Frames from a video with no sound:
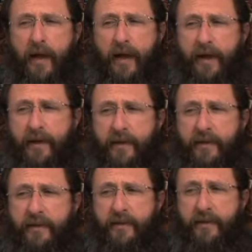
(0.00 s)

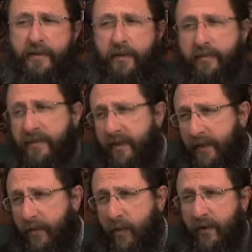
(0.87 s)
And some
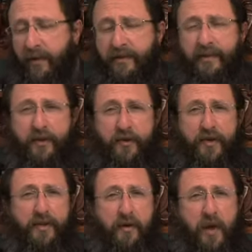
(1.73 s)
say, well, isn't it
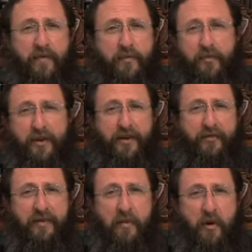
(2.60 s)
great that we have a break
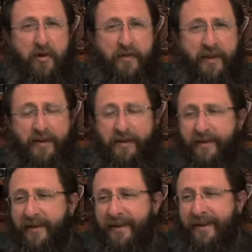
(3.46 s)
from all that
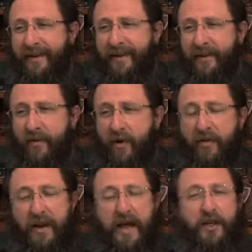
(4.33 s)

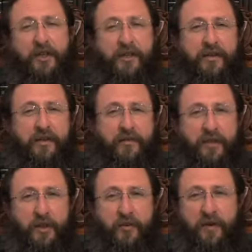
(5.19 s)
action of
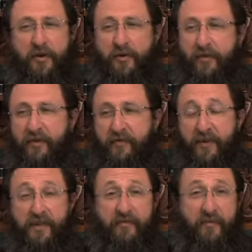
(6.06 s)
Tishrei, all those
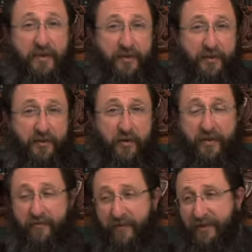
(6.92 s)
festive meals, all
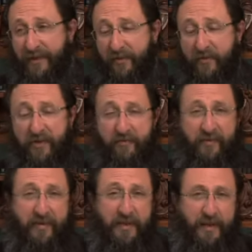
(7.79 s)
that visiting, all that
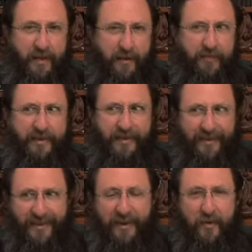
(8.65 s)
family and
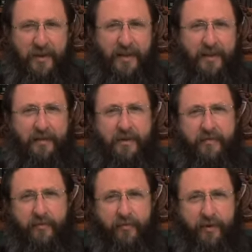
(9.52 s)
company? We need a little bit
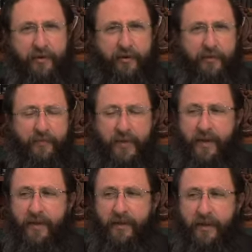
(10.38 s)
of a breather.
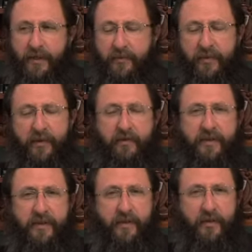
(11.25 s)
That's a bit of
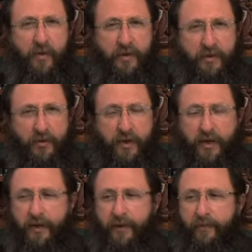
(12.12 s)
a silly way to look
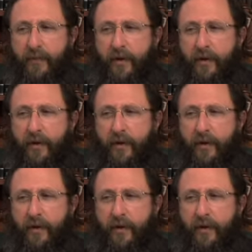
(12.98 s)
at it.